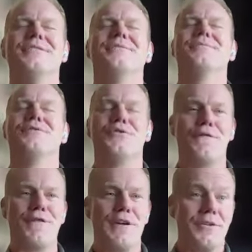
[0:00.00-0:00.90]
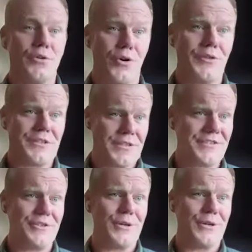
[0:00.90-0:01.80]
and the feeling you got
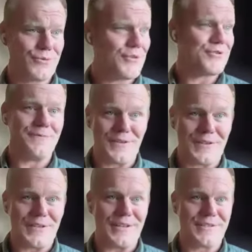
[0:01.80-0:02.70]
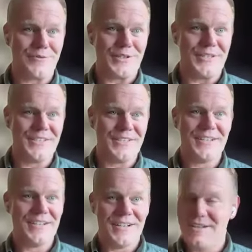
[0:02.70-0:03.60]
that you actually gone out and done some physical activity,
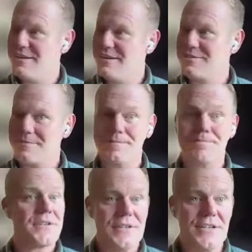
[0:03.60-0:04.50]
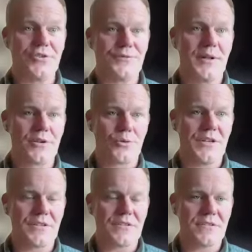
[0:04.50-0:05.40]
and it just
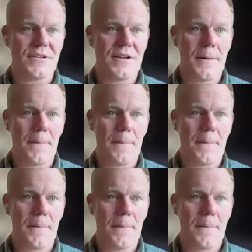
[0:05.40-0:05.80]
felt great.